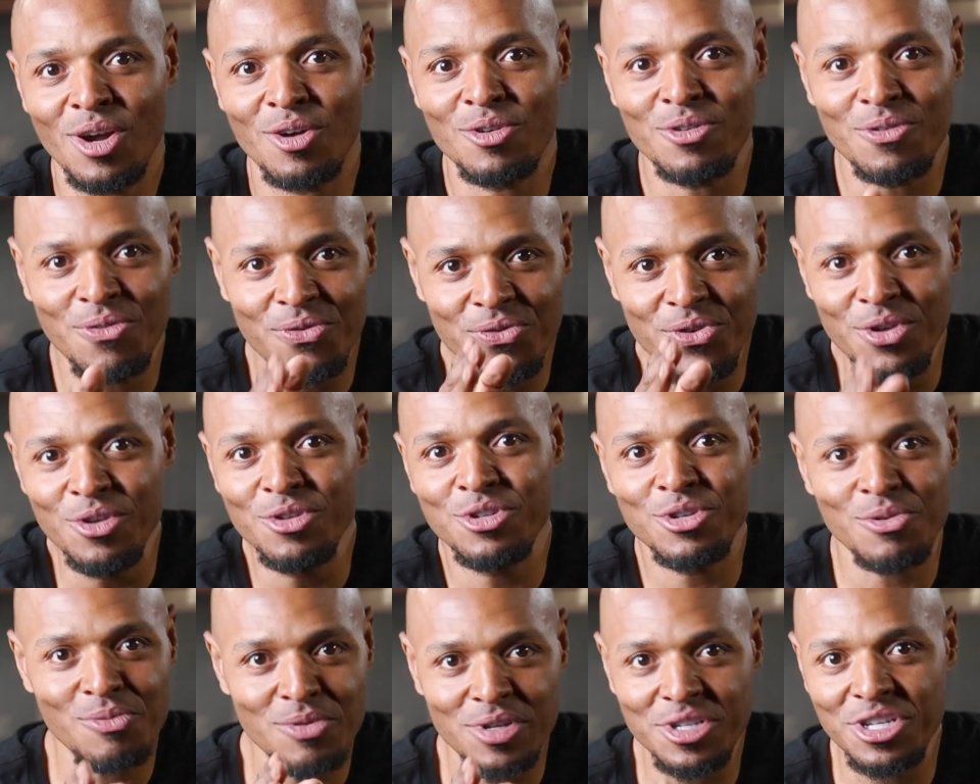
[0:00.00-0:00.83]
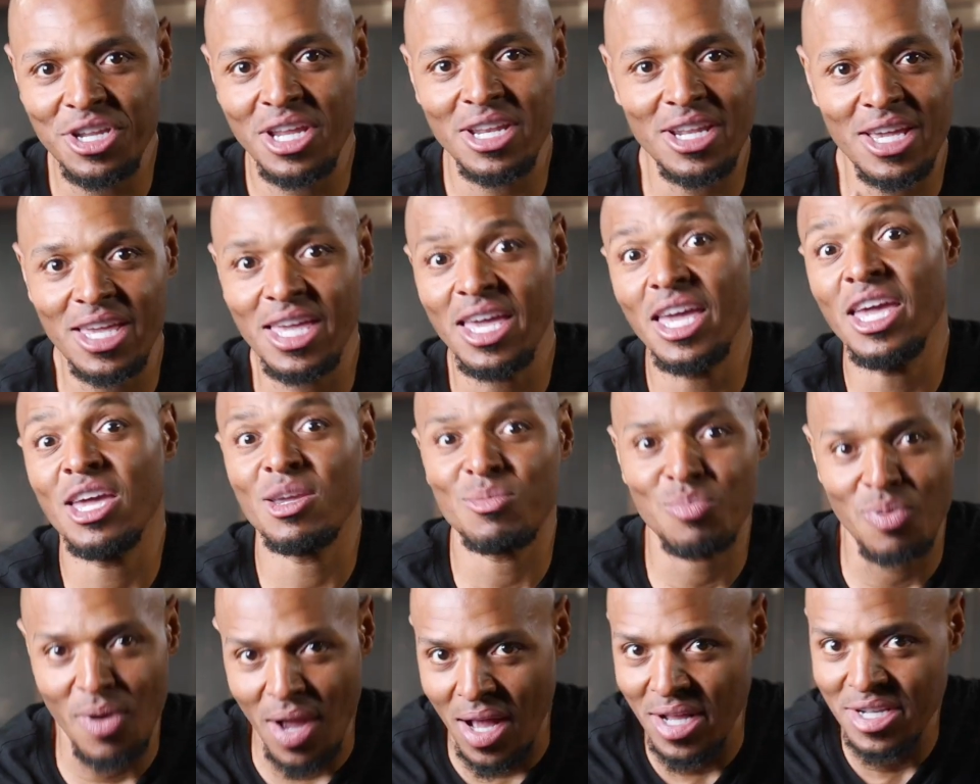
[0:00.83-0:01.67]
on a future Regina
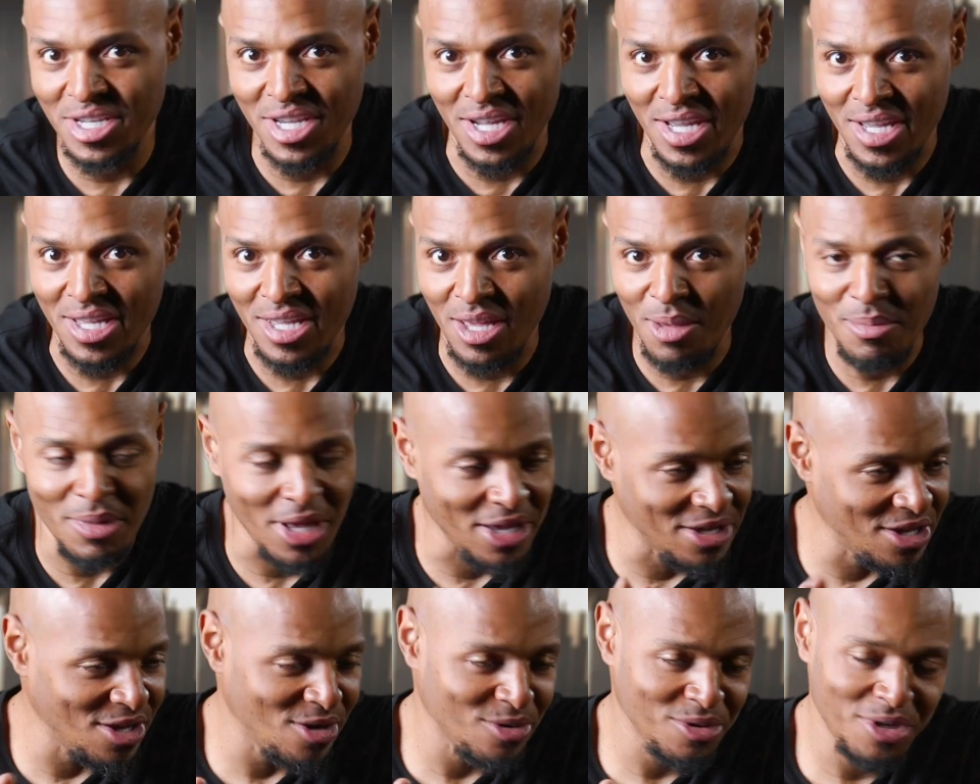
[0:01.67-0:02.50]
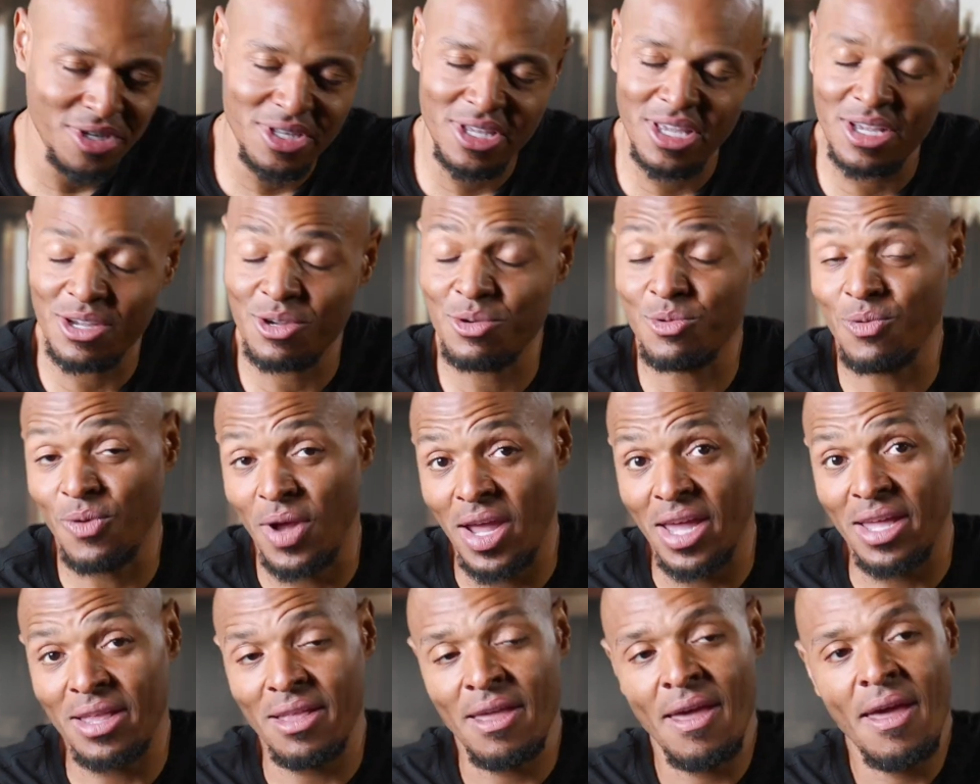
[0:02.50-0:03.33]
King project. I'm like, yo, she did
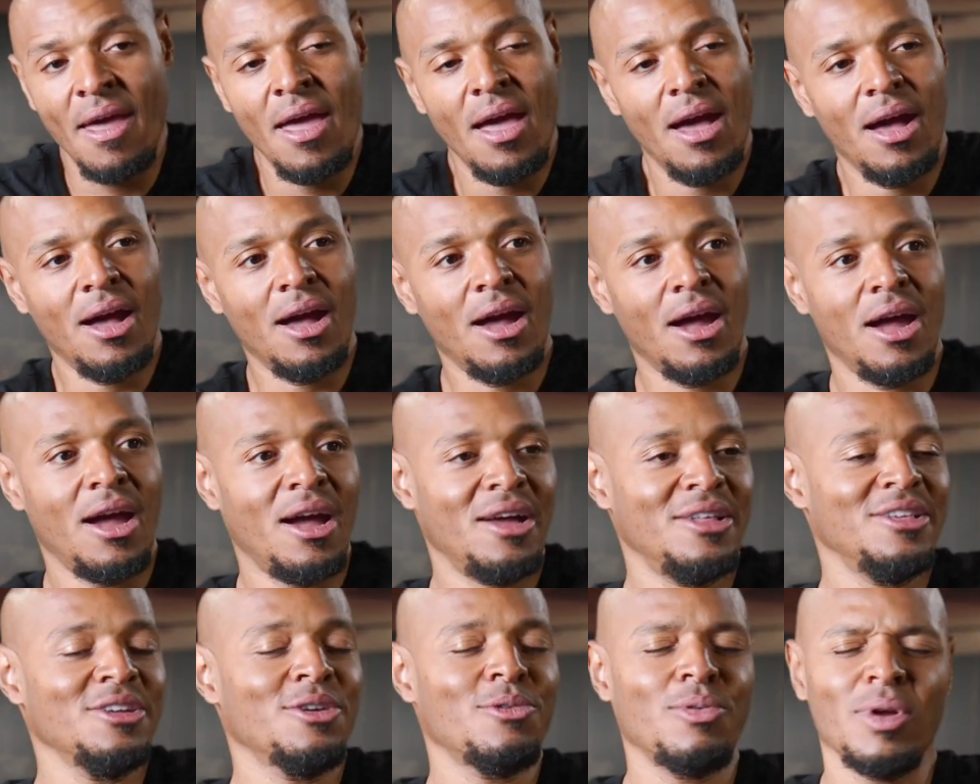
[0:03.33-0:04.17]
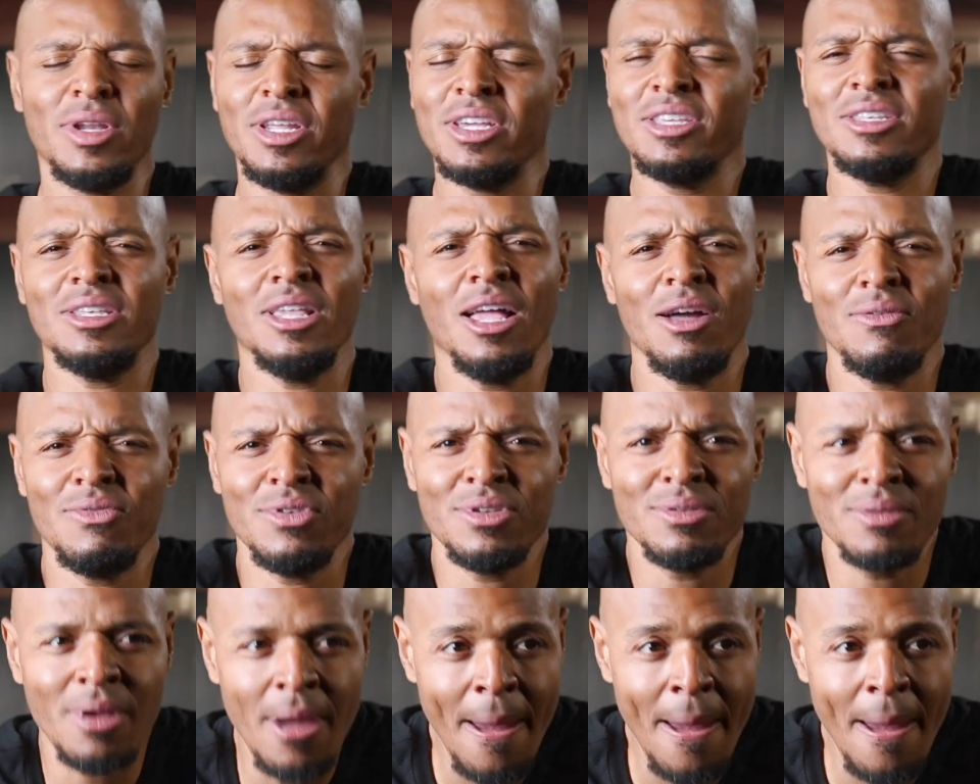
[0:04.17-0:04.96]
great. Uh, the critics love it.